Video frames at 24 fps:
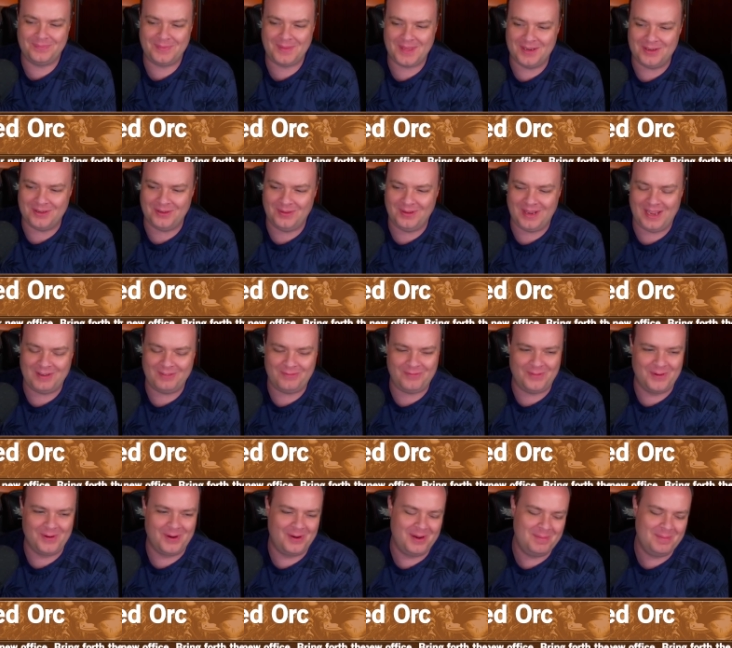You don't like
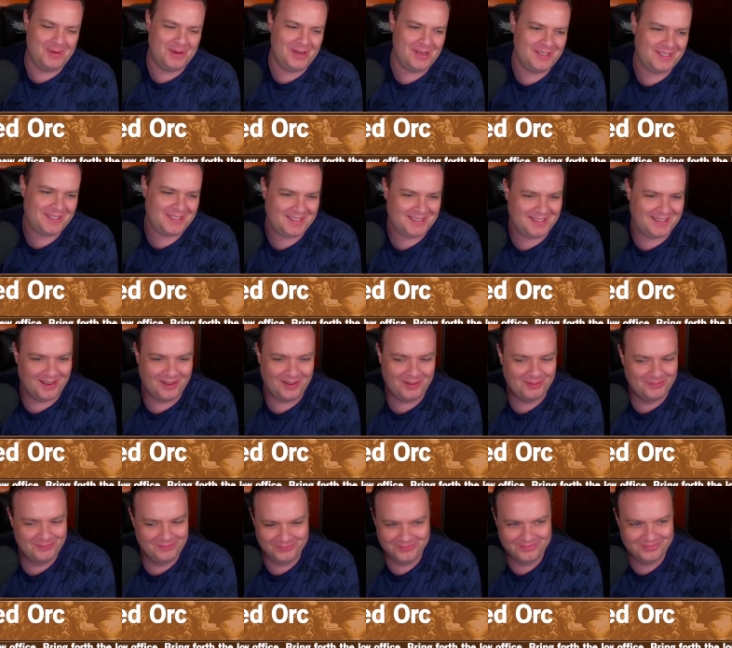furry butts?
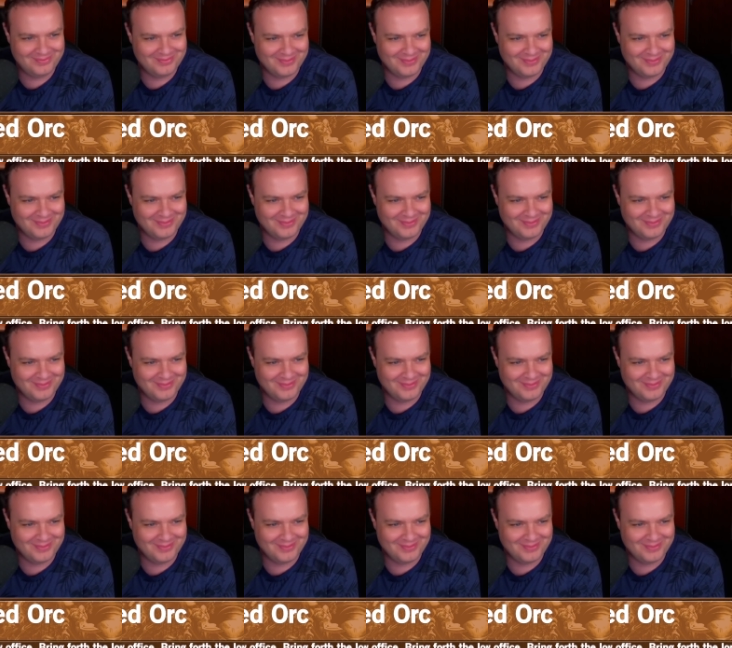No.